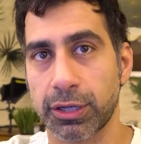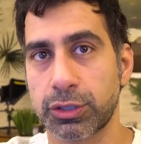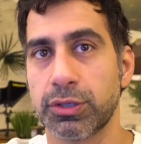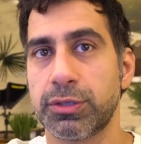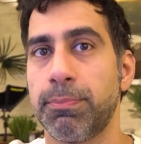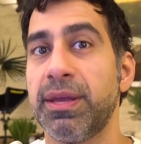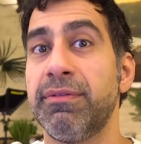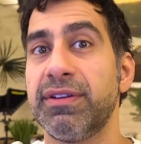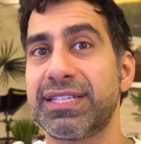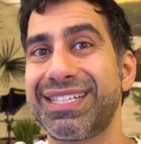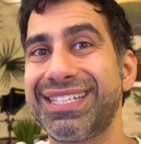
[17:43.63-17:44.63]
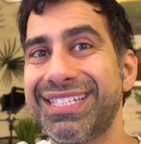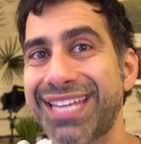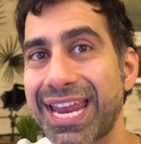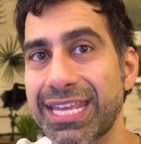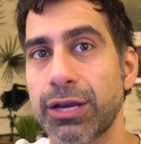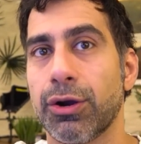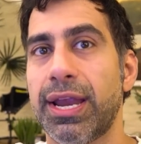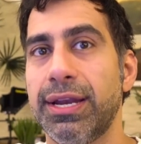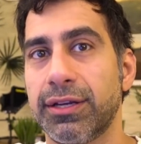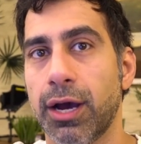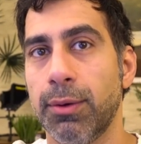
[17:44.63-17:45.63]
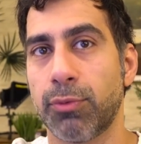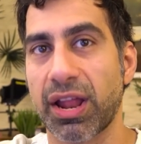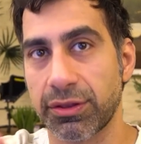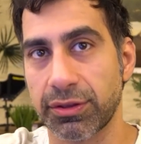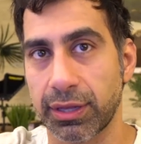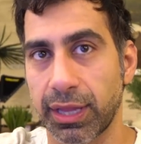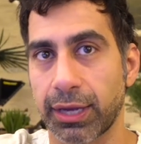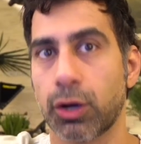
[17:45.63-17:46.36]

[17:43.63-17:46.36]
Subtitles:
So it's a bit of a steadier income rather than like,